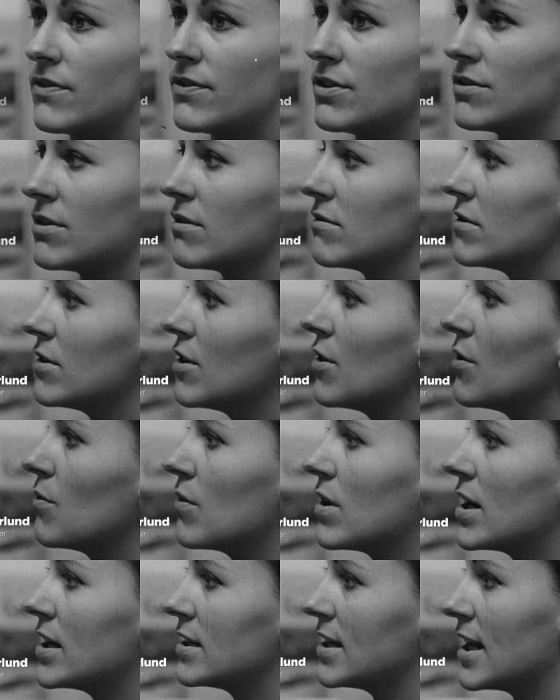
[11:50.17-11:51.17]
you don't know
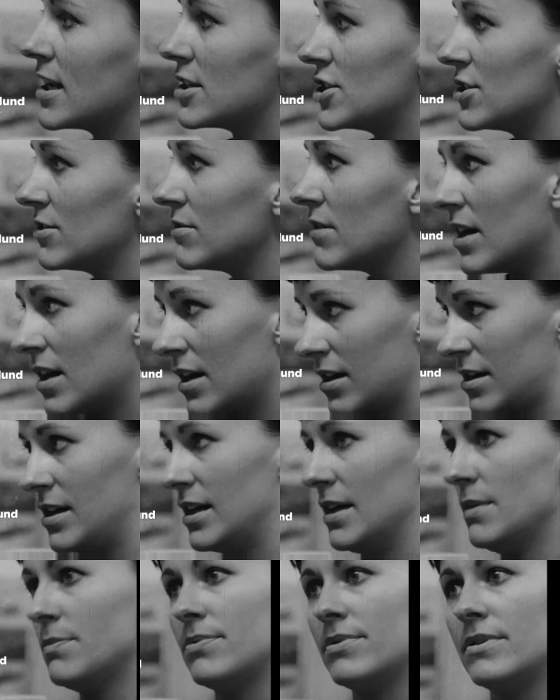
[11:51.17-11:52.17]
what gets you hung
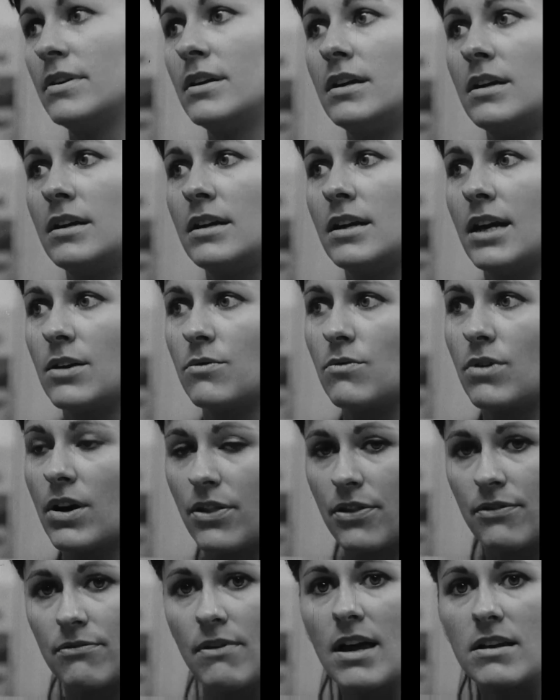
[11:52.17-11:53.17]
up and
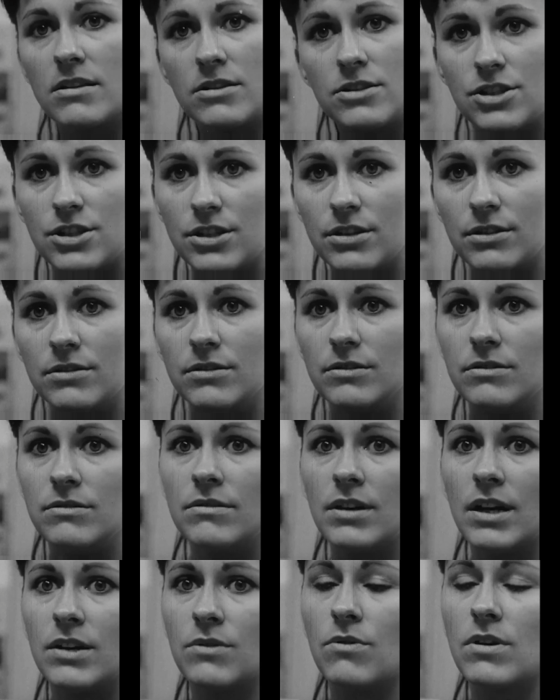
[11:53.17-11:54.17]
what threatens
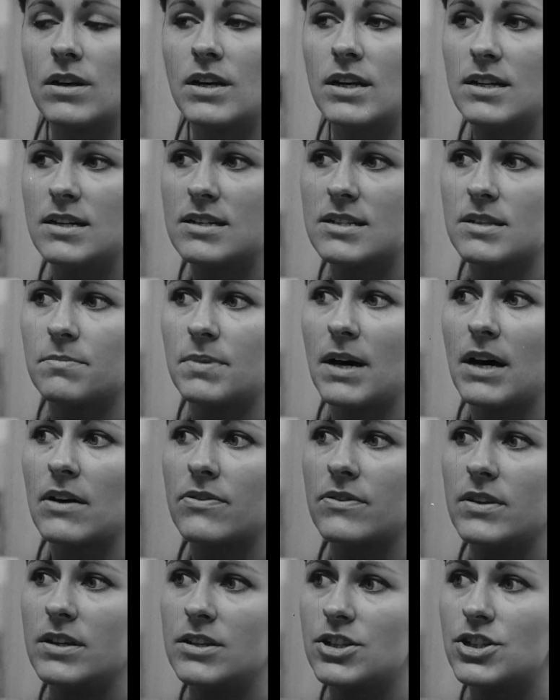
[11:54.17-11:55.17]
you and what it is
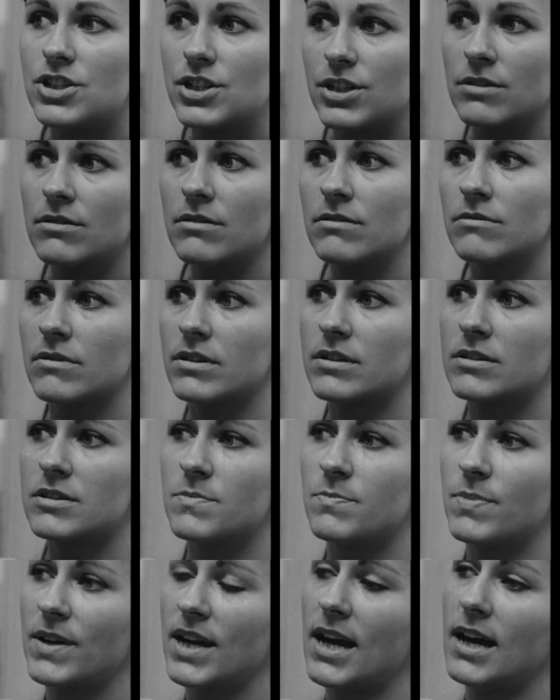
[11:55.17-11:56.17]
about these children's
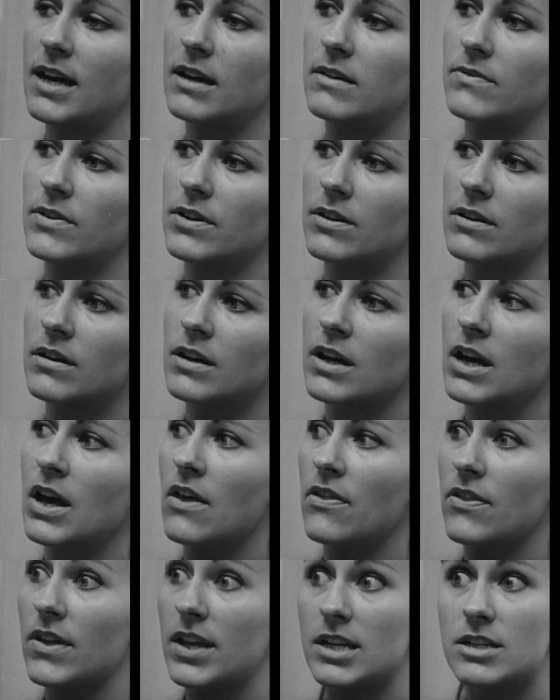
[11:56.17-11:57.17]
behavior
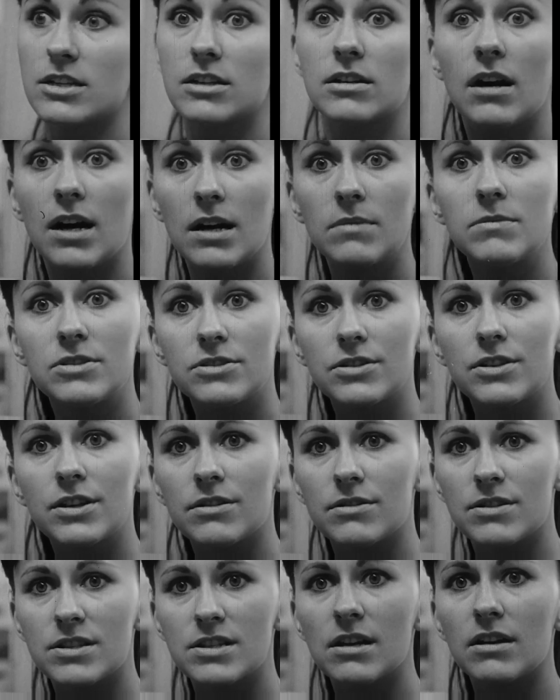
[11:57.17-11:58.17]
that is common to
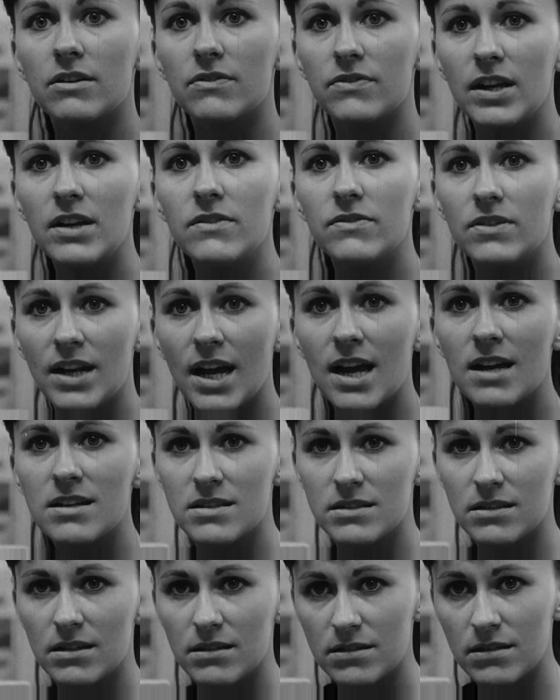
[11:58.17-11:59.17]
yourself even
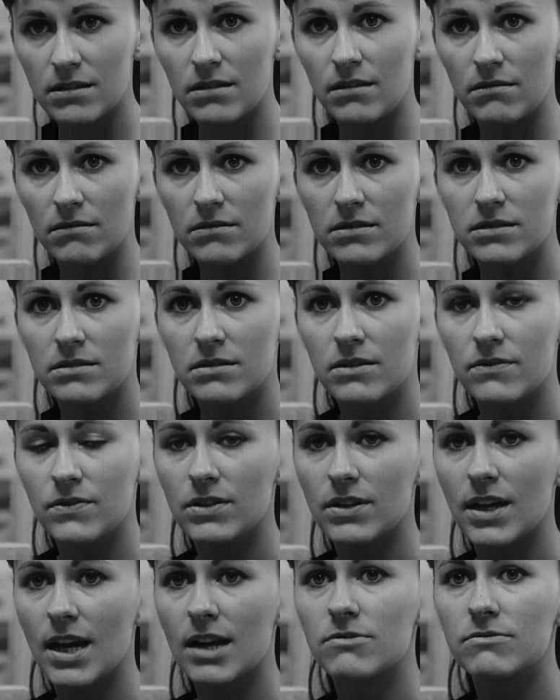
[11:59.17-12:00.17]
as an adult, if you can't